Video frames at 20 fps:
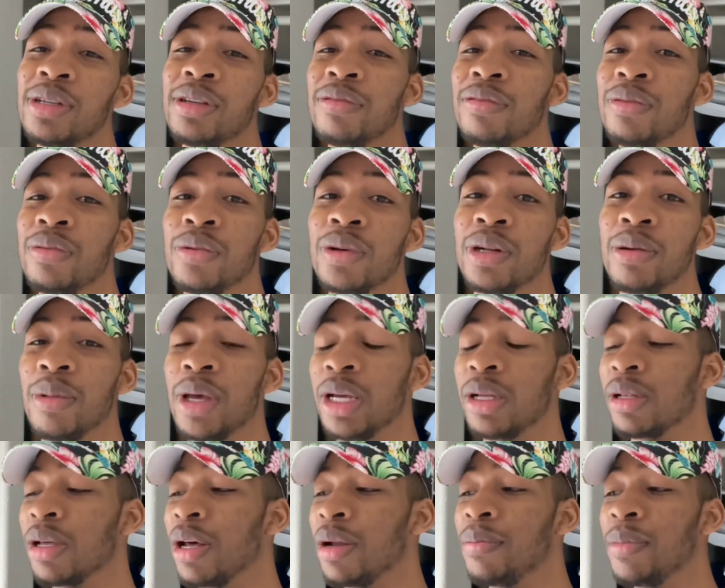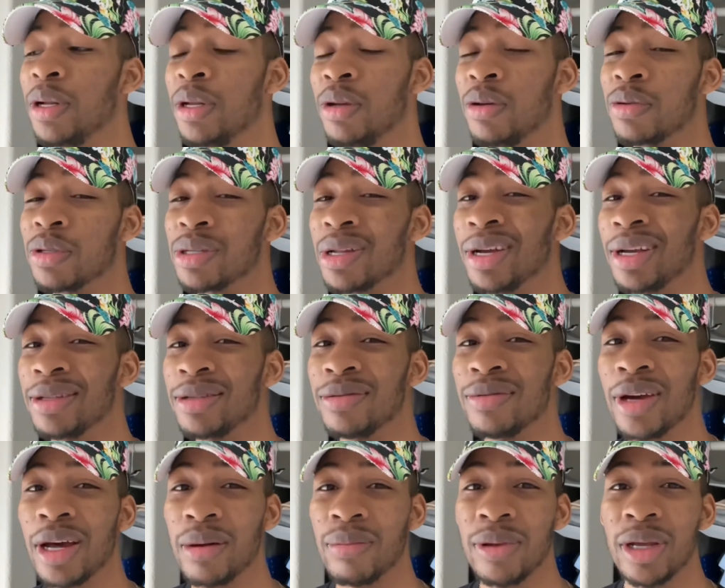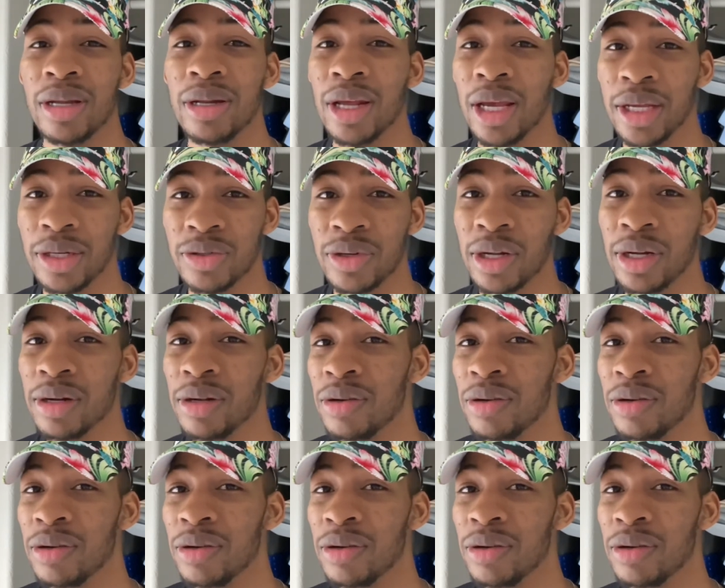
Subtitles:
if you want to make a lot of money on stocks, you got to be a day trader.